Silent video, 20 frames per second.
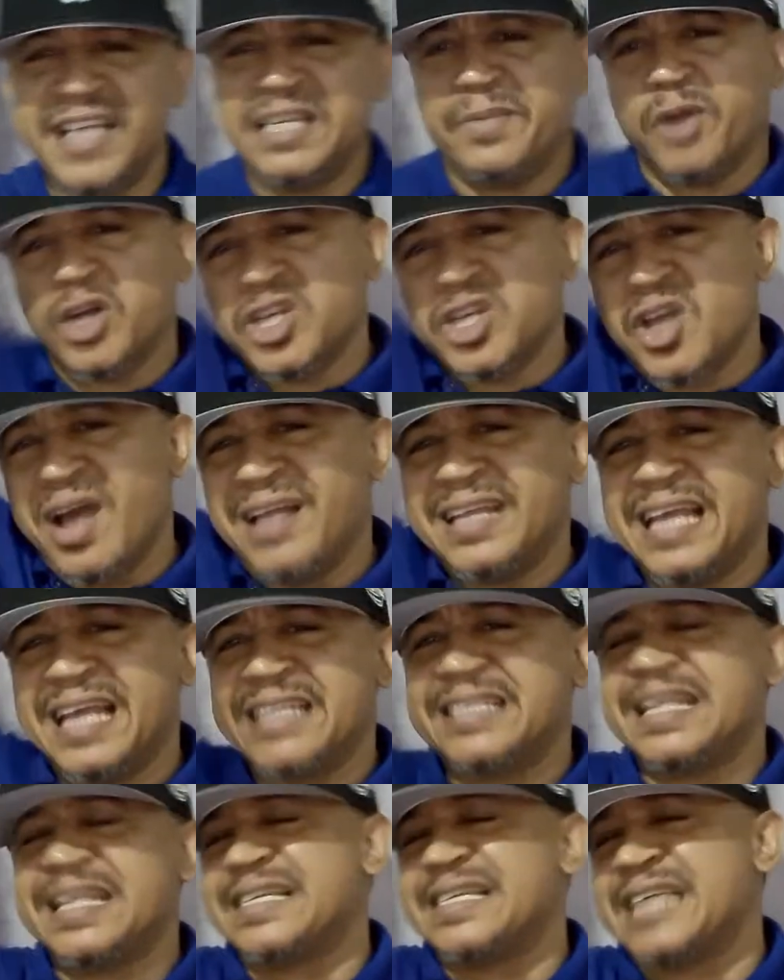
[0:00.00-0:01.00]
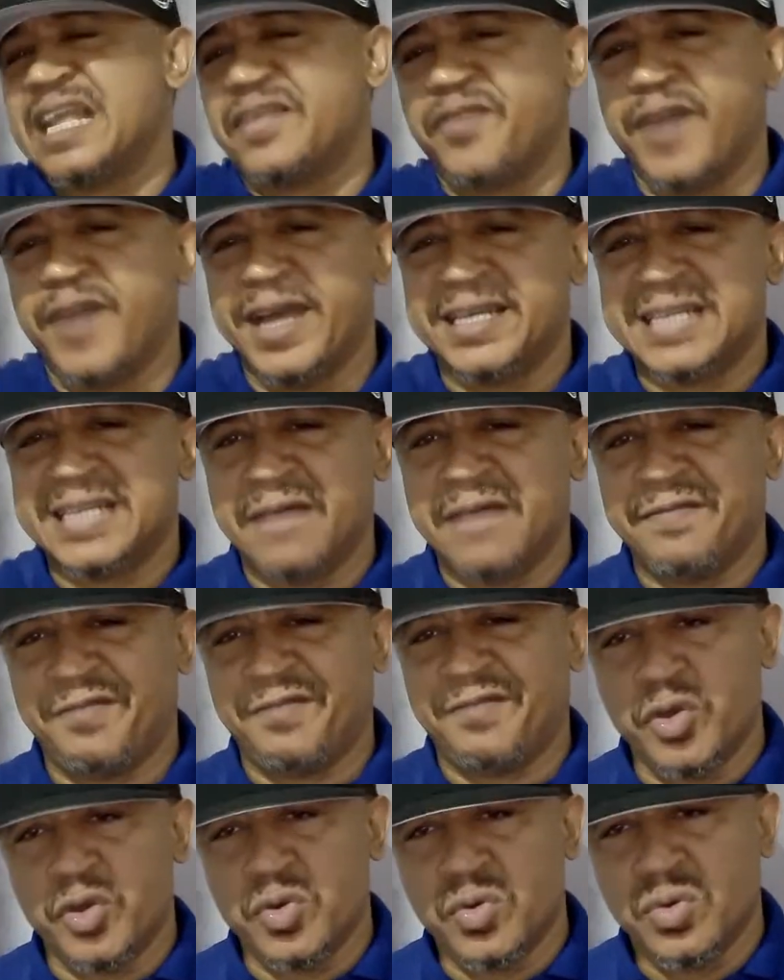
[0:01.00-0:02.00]
because your elder sister sat for exam
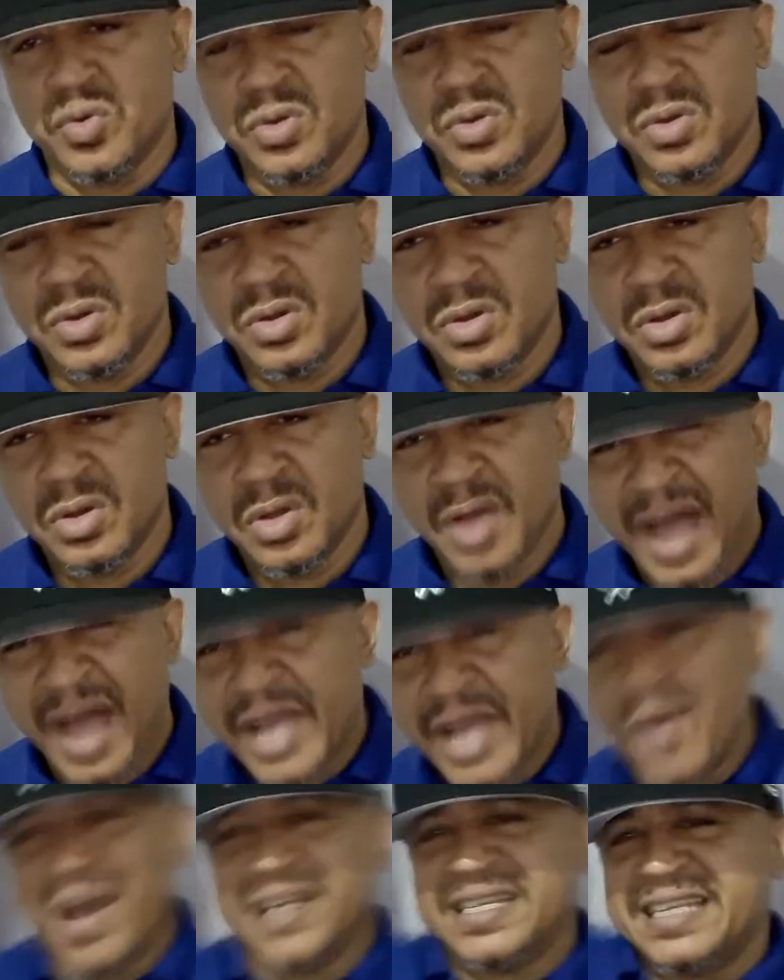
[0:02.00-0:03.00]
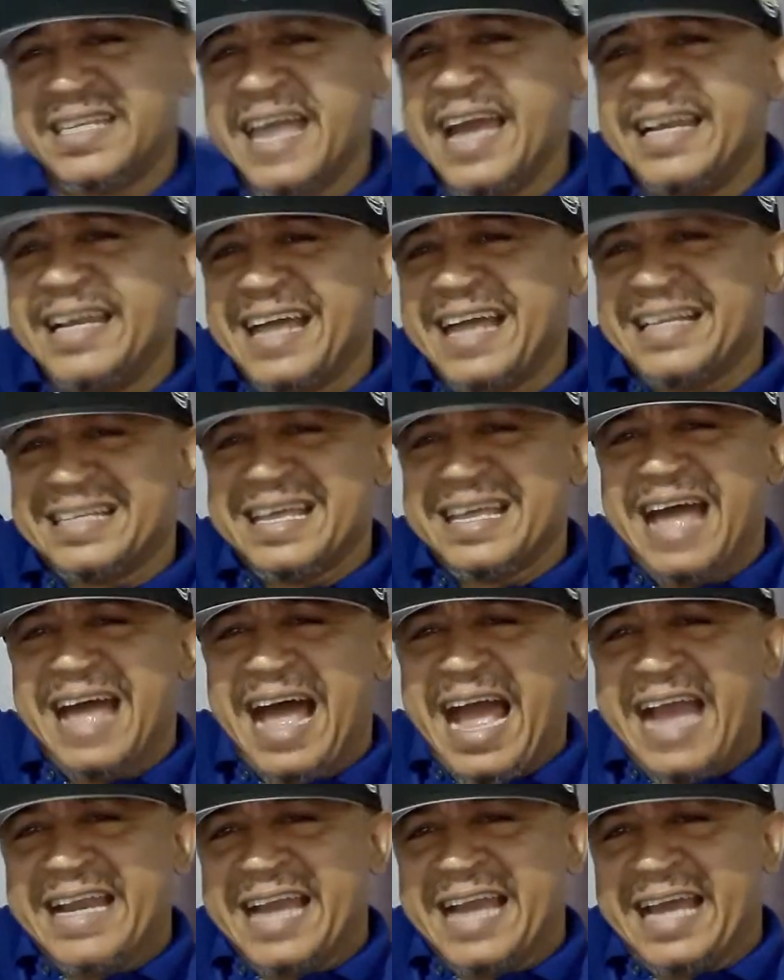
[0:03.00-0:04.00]
for you. And you are saying that
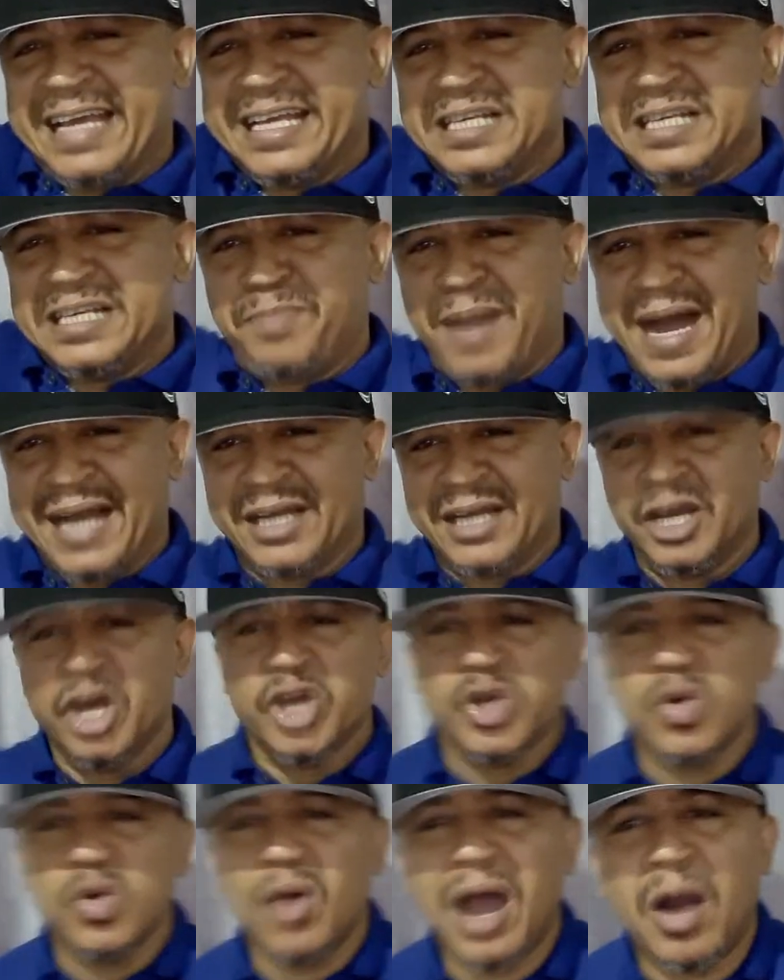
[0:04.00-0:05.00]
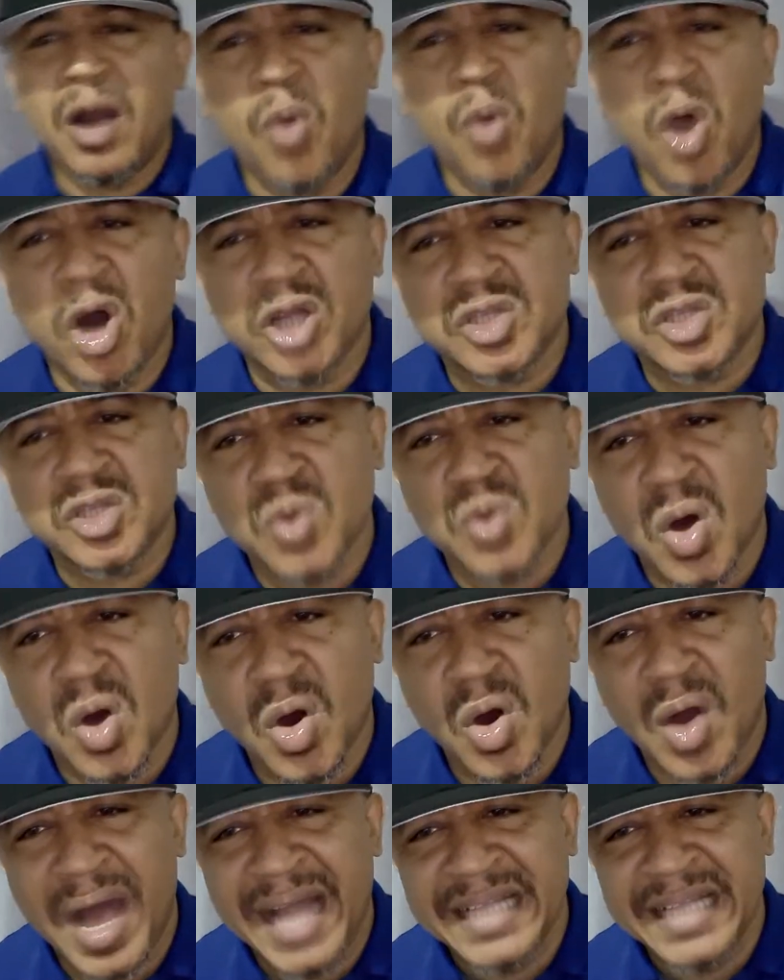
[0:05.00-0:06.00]
INEC is bad. You are what?
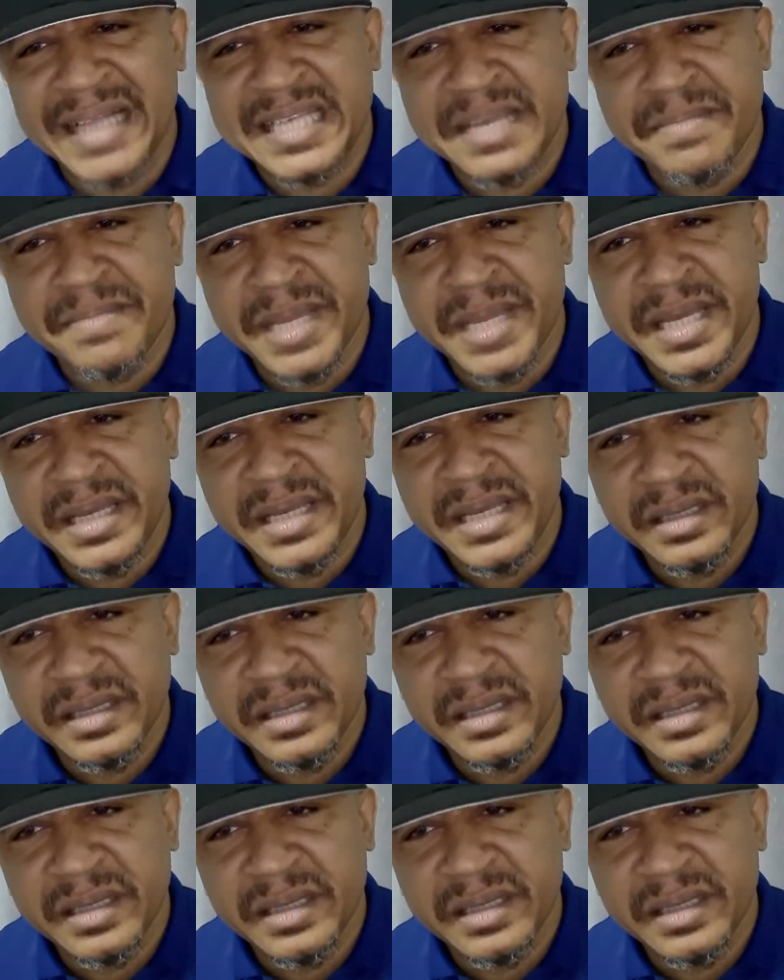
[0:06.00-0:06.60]
Oh, auntie me.